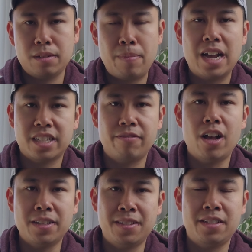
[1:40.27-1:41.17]
passive
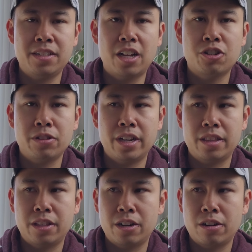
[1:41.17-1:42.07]
losses. Essentially,
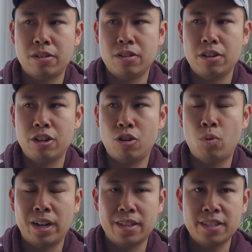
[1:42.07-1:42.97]
they're
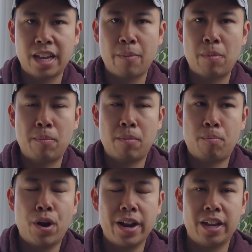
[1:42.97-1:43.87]
one and the same. I'm
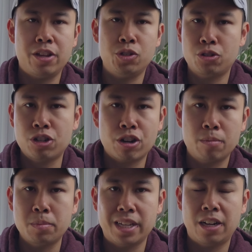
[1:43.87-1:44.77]
probably going to use those
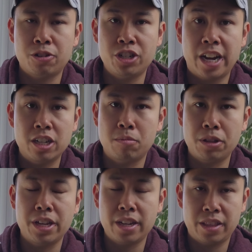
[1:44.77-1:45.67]
terms
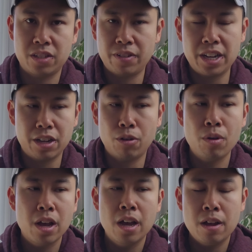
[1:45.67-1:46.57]
interchangeably in this
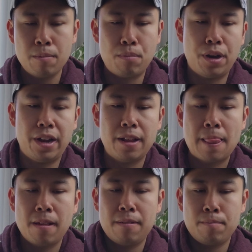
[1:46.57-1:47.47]
video, but
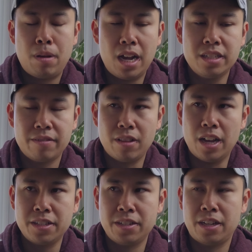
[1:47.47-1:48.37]
passive
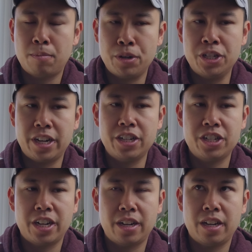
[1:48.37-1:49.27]
losses and
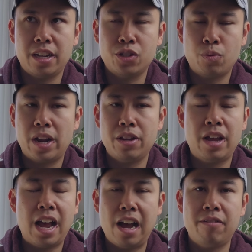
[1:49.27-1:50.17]
depreciation is when you
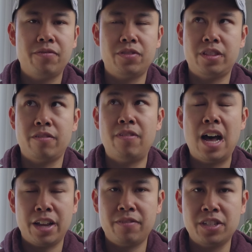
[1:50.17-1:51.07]
have the
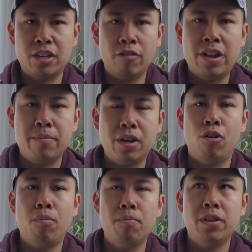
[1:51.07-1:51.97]
value of a single family
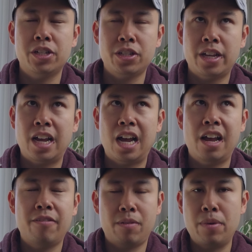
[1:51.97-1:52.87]
home. Let's just say I
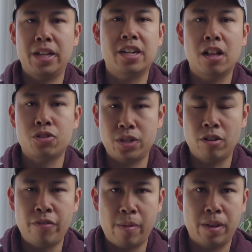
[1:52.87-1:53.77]
have $1 million
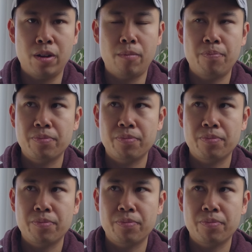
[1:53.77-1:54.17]
single family home.